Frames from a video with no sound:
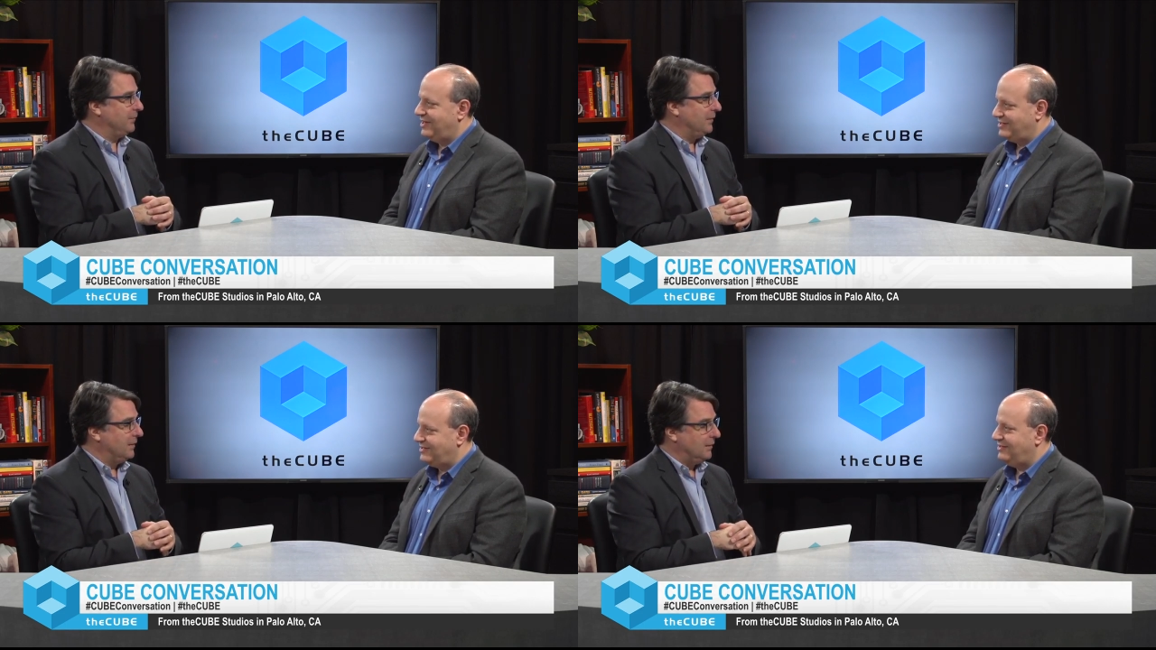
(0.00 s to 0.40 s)

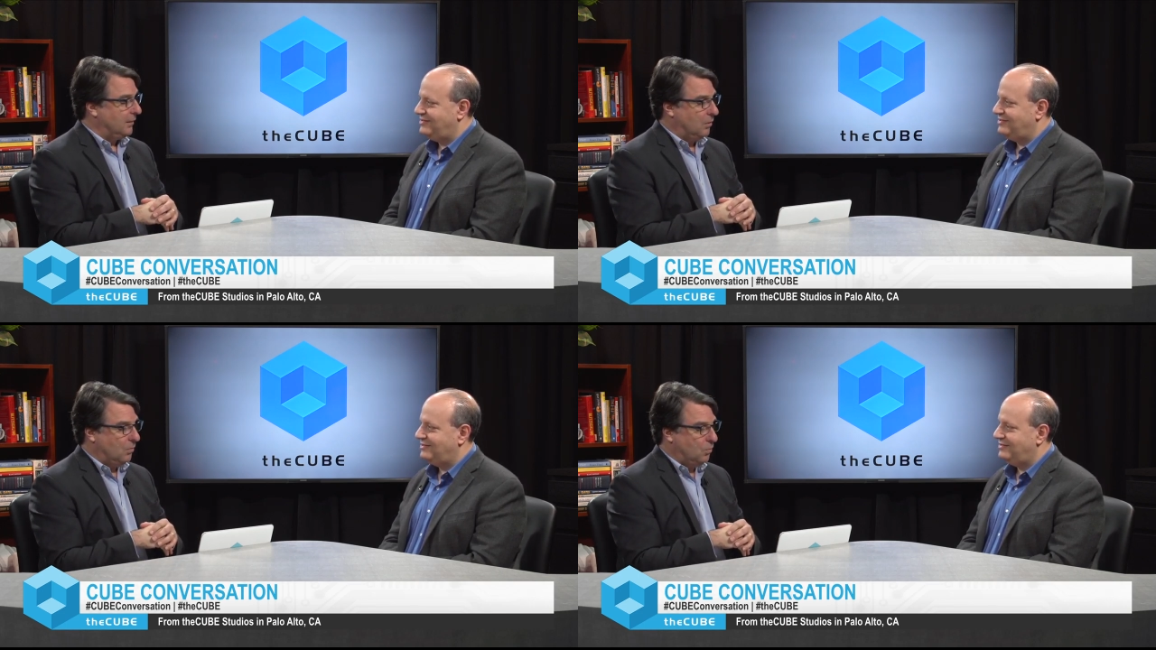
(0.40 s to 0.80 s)
Speaker 1: Yes, it
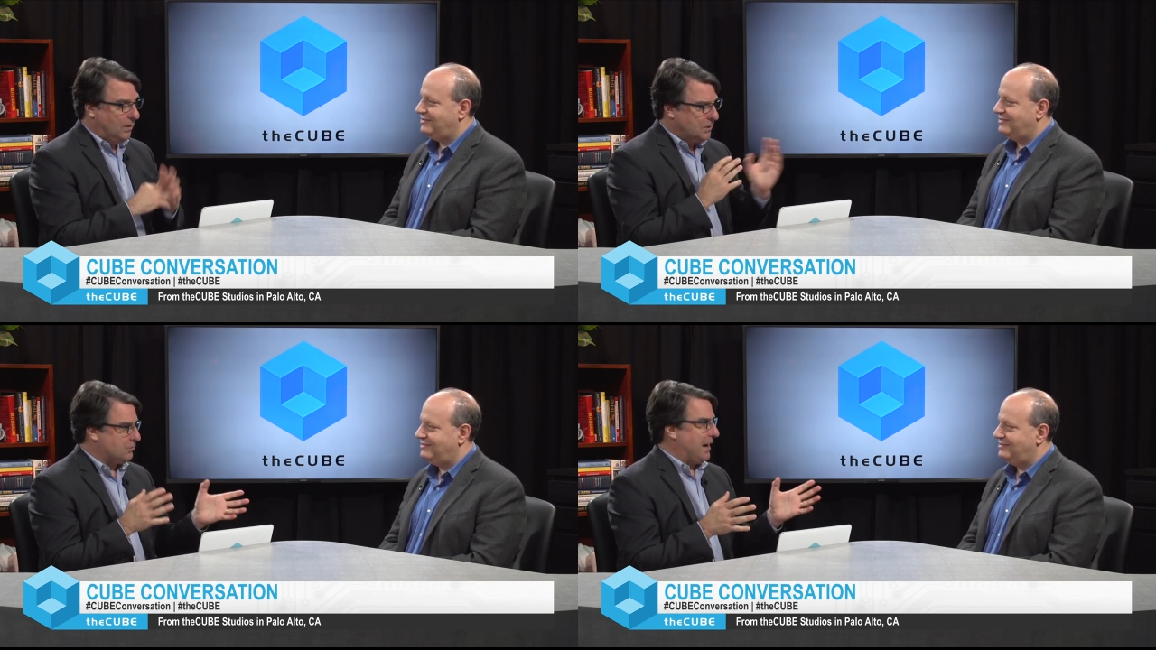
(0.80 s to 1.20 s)
is.
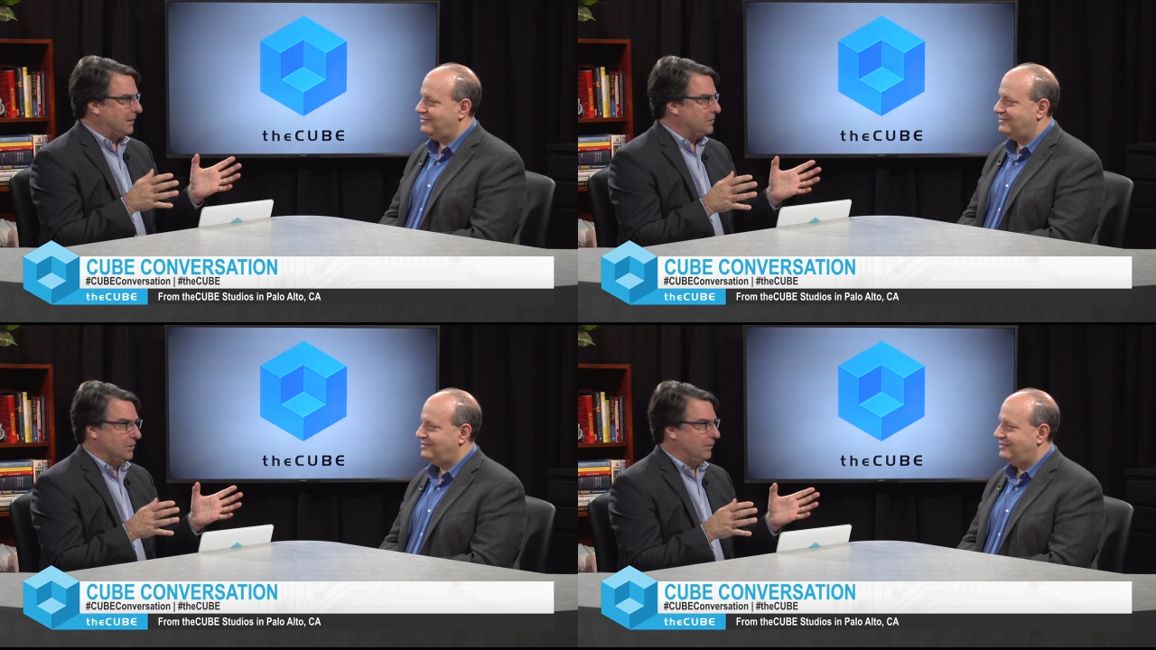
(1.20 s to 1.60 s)
What
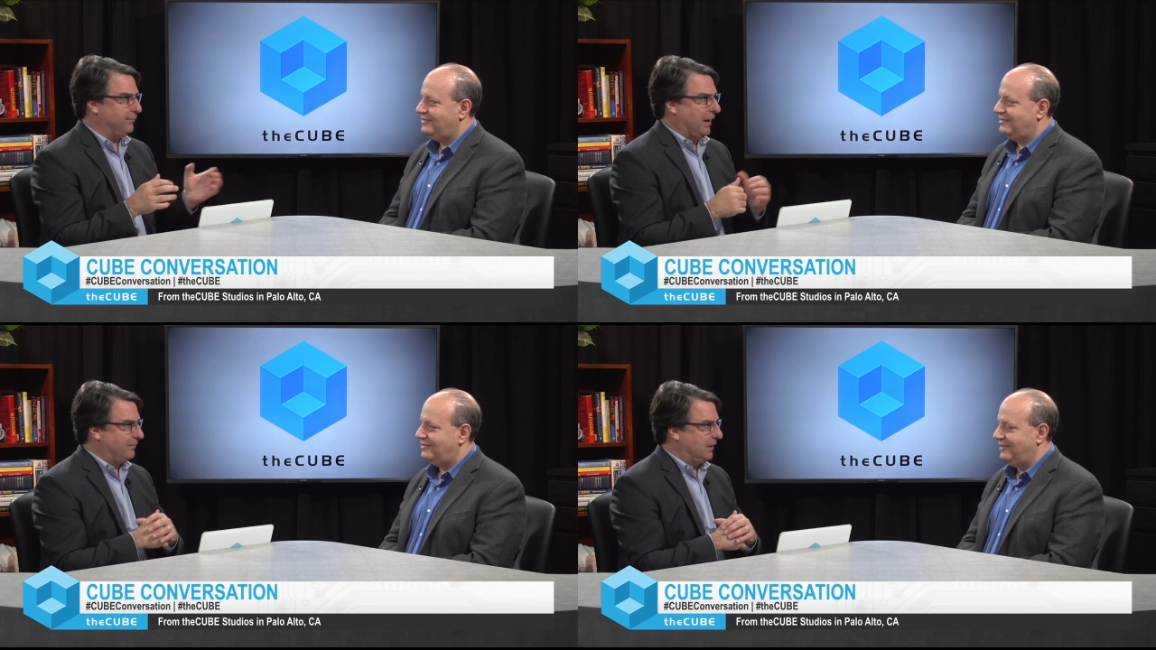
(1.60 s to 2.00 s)
attracted you to
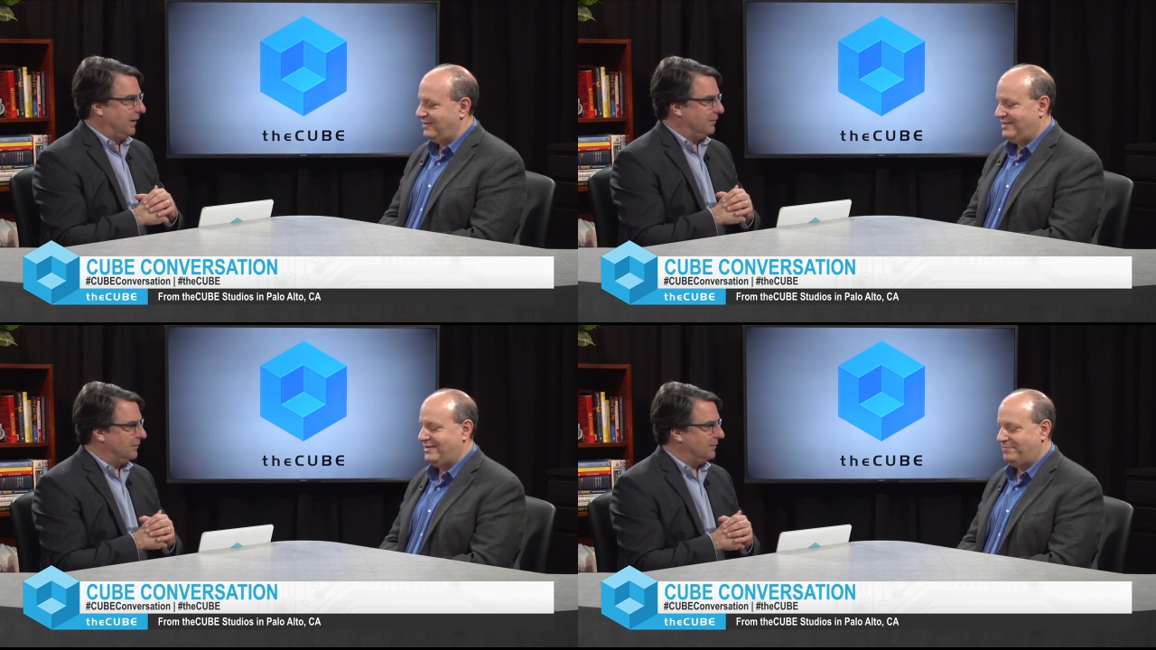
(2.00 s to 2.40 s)
Five9?
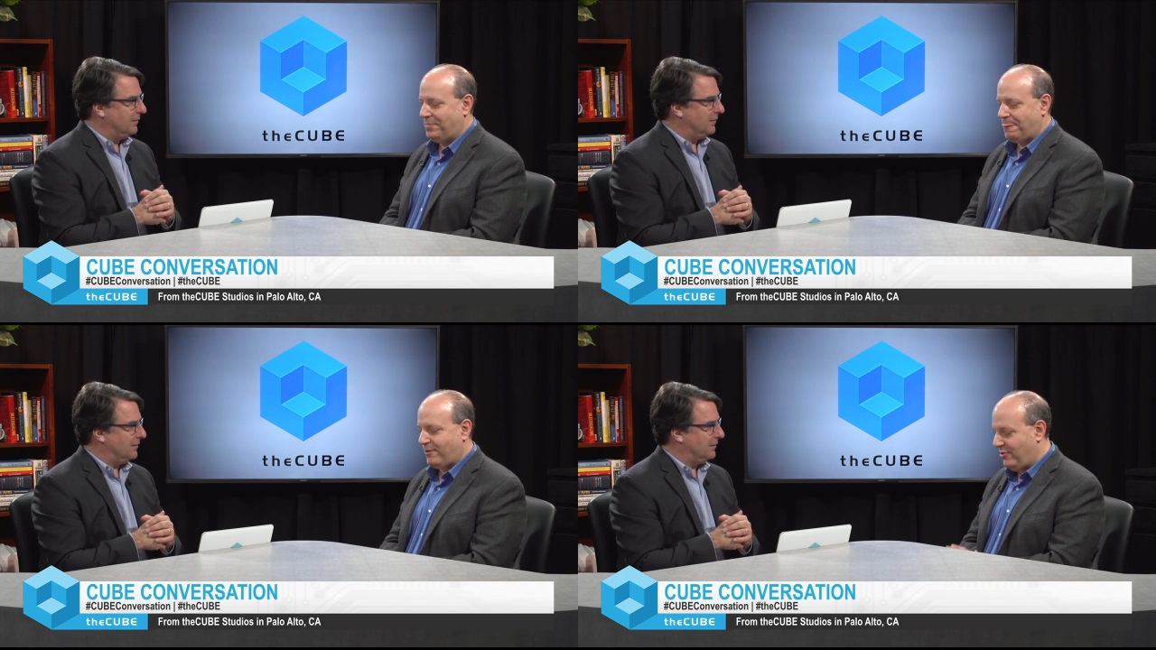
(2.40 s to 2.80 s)
Yeah.
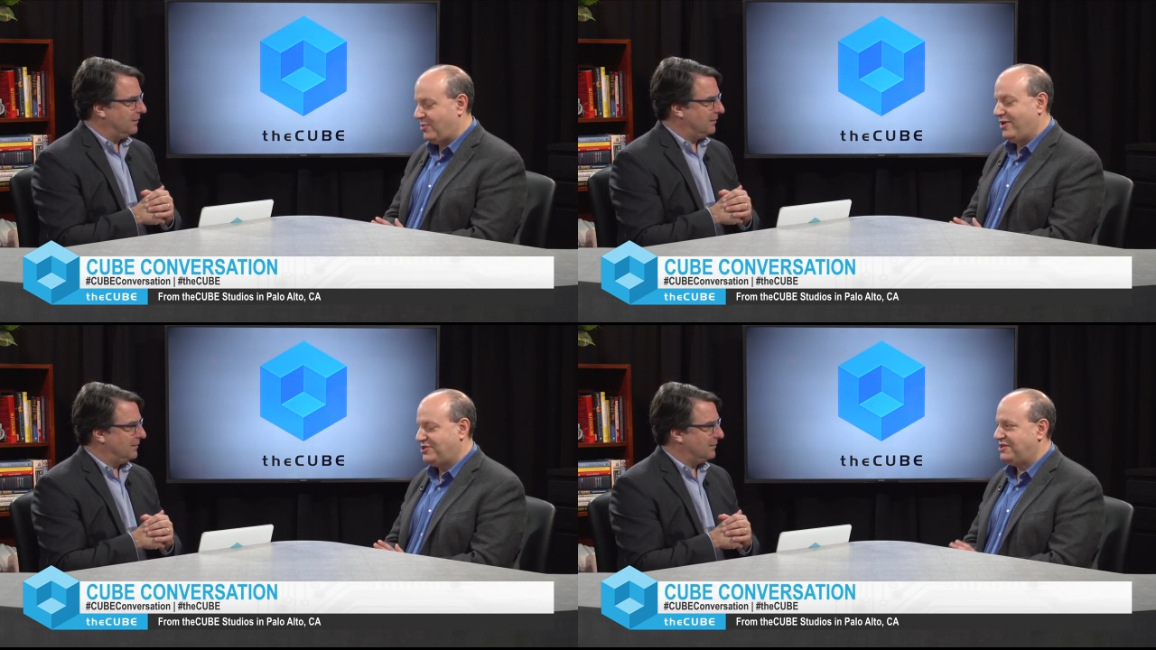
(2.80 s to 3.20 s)

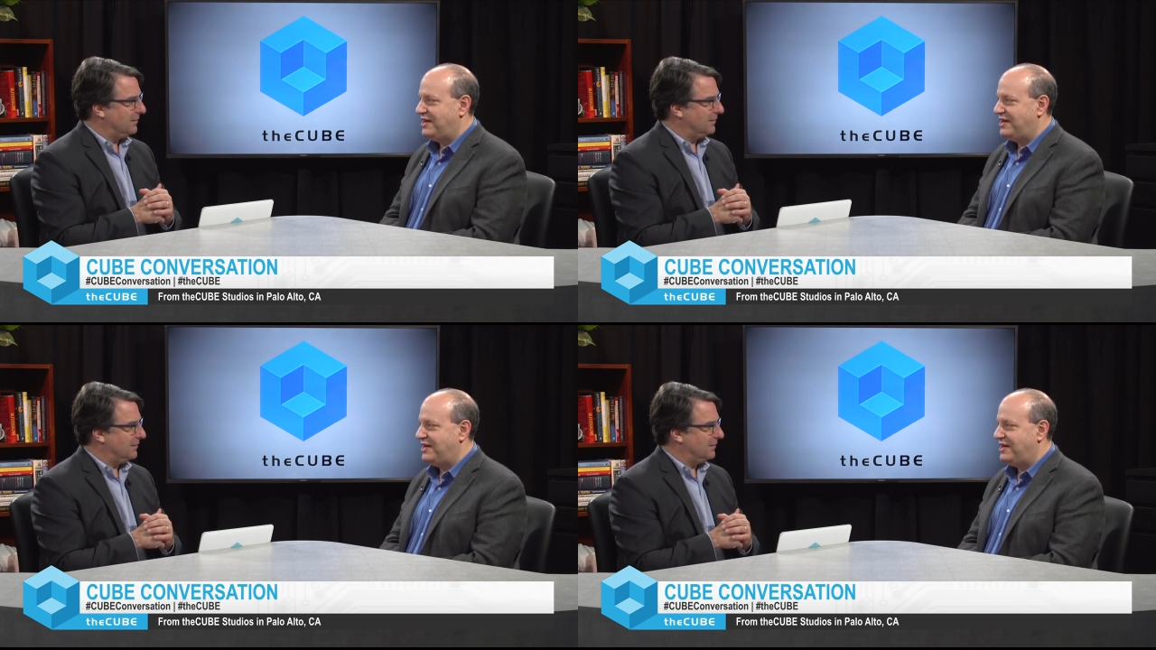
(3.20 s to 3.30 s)
Great question.